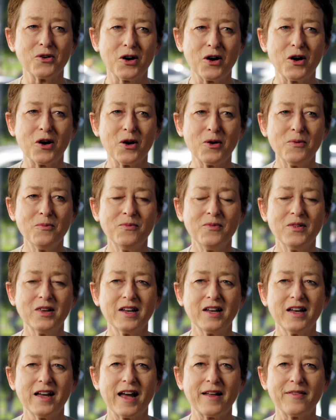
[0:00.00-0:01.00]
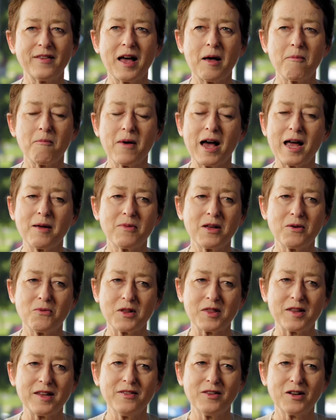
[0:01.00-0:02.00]
home, and that may be
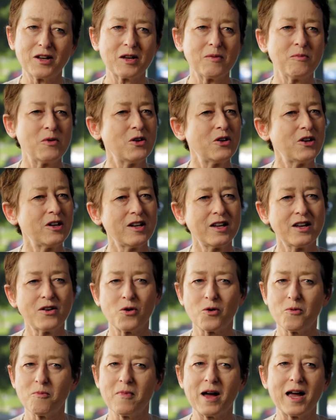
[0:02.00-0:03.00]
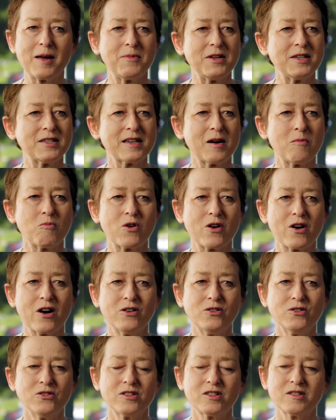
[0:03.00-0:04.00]
within the community or it may be somewhere
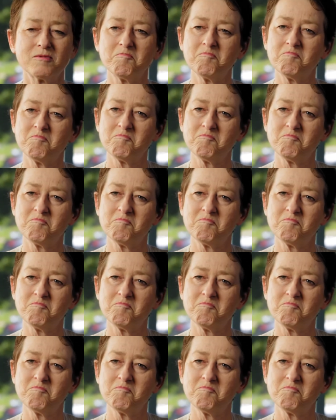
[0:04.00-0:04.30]
else.